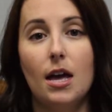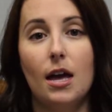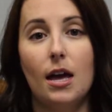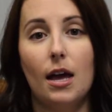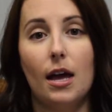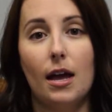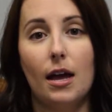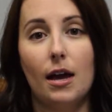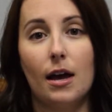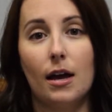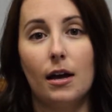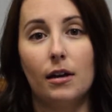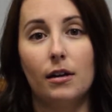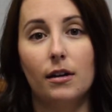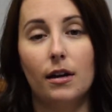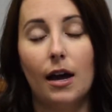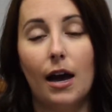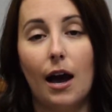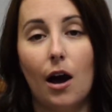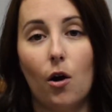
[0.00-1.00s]
and
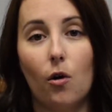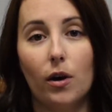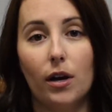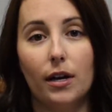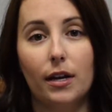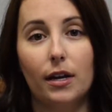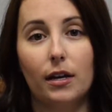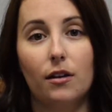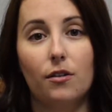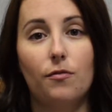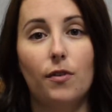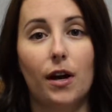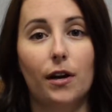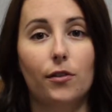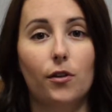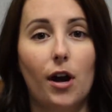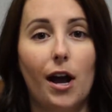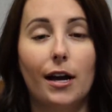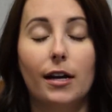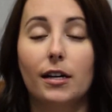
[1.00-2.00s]
how it can affect
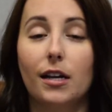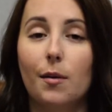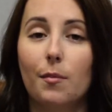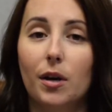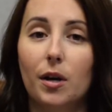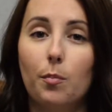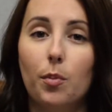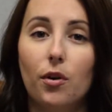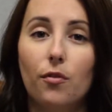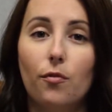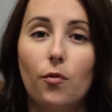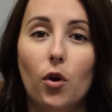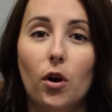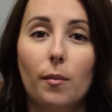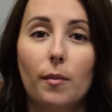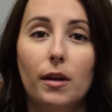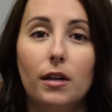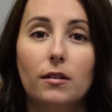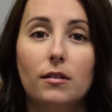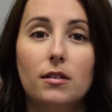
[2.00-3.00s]
their academic
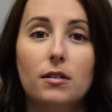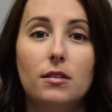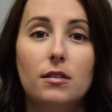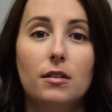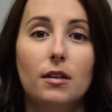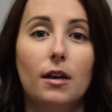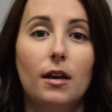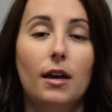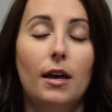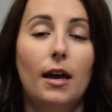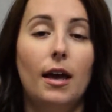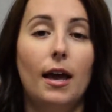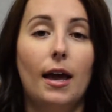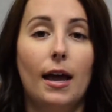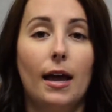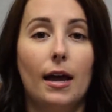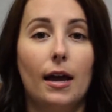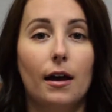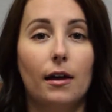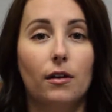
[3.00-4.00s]
performance
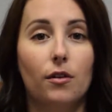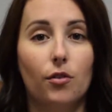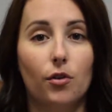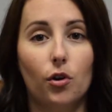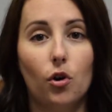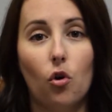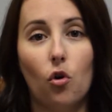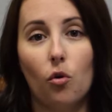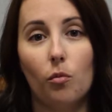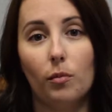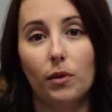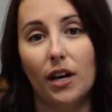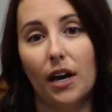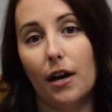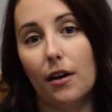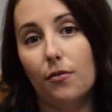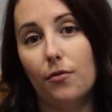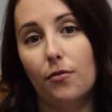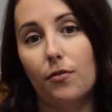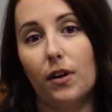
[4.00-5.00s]
and their home
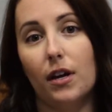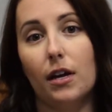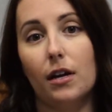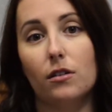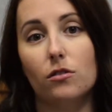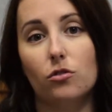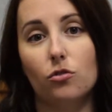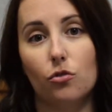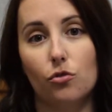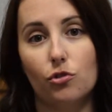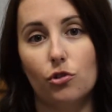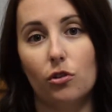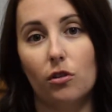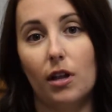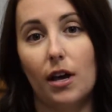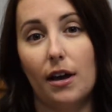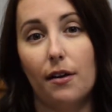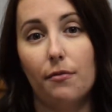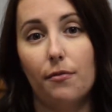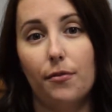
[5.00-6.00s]
life and social
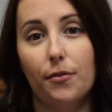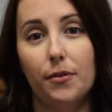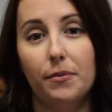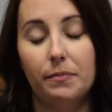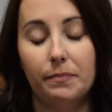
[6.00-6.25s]
life.